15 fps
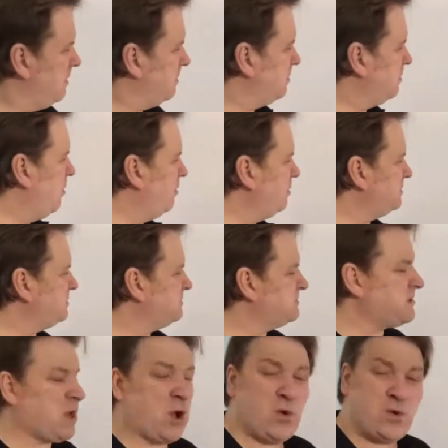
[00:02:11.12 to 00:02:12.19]
Costs,
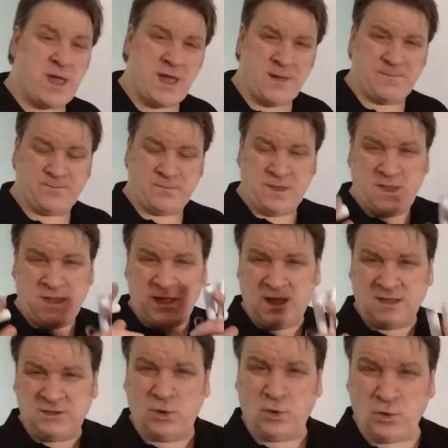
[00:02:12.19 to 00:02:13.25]
oh yeah, and
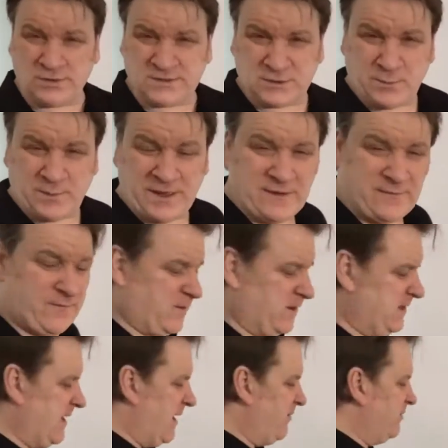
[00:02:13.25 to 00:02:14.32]
you're also paying for a
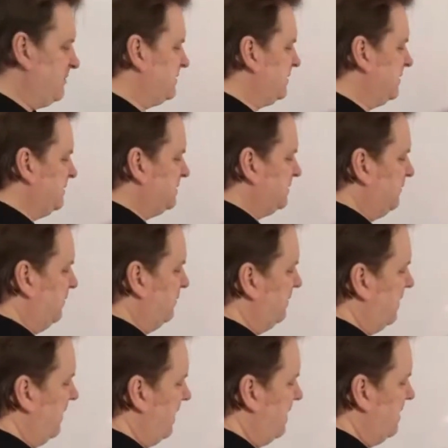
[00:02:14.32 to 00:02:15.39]
guarantee. So you'll get
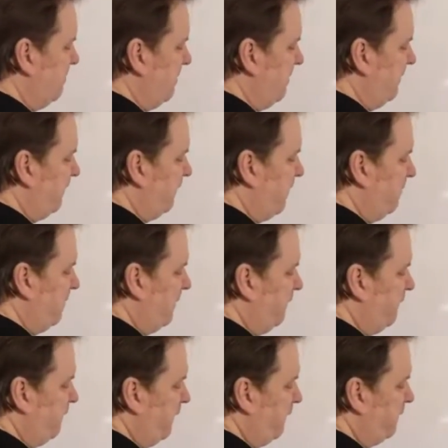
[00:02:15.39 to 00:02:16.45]
anywhere from like
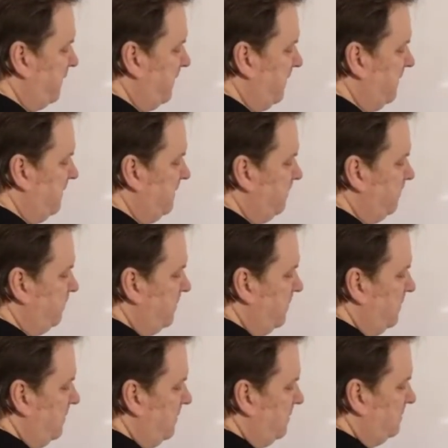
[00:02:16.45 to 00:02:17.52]
15
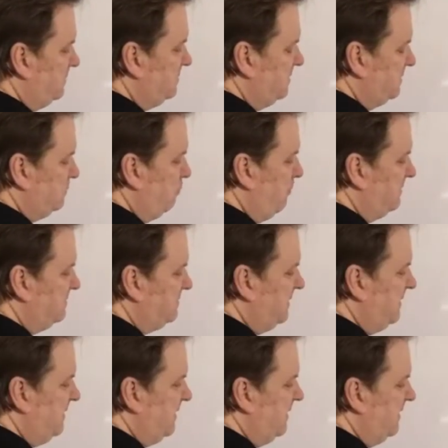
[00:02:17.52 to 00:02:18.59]
to 20
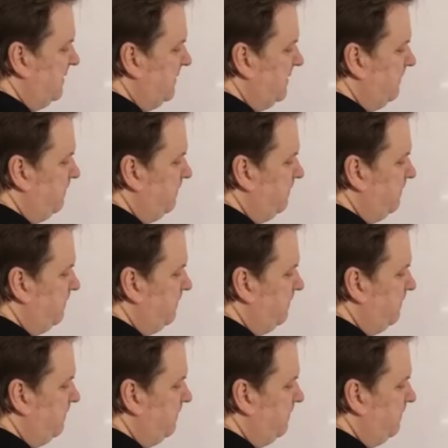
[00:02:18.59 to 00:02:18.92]
year